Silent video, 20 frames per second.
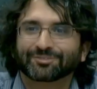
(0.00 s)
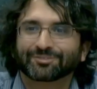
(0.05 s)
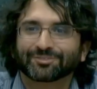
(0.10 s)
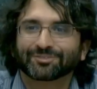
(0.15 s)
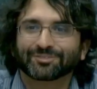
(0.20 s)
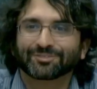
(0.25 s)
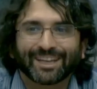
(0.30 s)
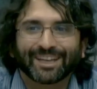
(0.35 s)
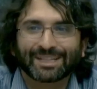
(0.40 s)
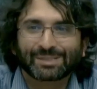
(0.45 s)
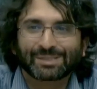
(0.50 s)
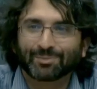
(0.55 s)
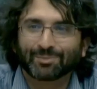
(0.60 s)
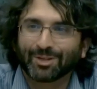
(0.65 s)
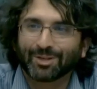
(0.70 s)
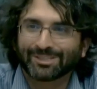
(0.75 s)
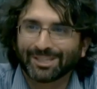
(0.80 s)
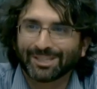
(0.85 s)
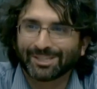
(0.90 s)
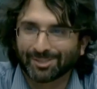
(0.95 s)
in this
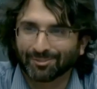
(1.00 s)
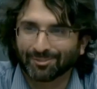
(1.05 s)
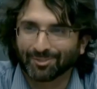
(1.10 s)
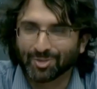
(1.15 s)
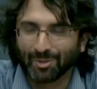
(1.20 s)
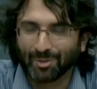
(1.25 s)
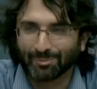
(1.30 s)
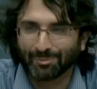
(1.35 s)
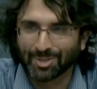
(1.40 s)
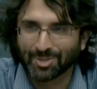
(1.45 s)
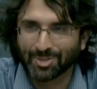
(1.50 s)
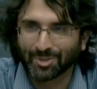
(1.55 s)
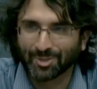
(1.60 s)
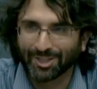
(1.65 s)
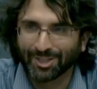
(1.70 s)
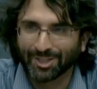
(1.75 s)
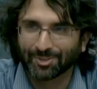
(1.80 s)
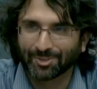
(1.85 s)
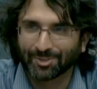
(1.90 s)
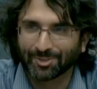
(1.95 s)
process of troubleshooting
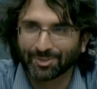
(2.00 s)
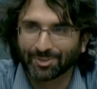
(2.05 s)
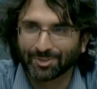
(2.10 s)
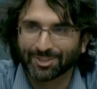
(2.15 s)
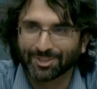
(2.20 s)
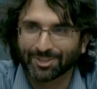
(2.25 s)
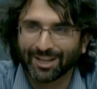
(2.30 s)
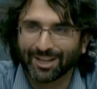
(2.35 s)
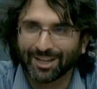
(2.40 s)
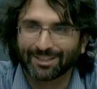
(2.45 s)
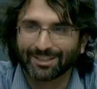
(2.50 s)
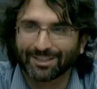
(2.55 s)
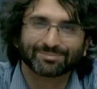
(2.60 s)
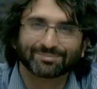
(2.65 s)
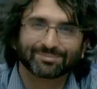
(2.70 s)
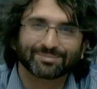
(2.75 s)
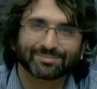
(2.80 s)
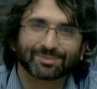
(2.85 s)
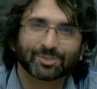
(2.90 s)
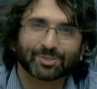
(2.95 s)
your telescope,
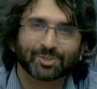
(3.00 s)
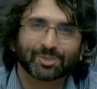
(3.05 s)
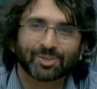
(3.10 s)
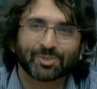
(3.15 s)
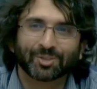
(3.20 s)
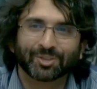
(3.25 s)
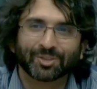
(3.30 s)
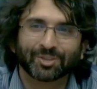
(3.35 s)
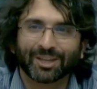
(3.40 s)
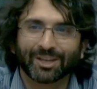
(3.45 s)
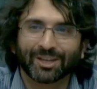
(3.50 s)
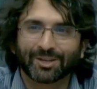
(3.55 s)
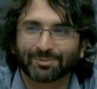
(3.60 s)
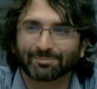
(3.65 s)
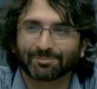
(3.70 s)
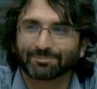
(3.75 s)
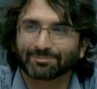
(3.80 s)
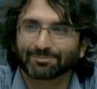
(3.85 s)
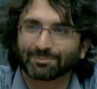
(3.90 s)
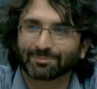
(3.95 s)
do you think
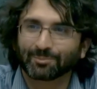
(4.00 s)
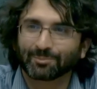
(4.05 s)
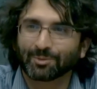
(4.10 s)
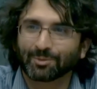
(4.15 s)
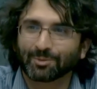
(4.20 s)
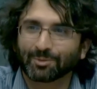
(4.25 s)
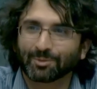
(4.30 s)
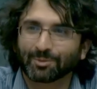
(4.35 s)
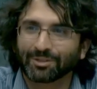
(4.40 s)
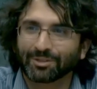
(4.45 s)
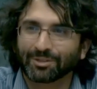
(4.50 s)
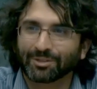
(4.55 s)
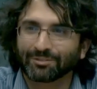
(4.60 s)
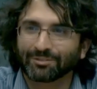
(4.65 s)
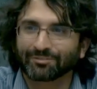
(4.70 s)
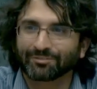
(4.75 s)
we'll find life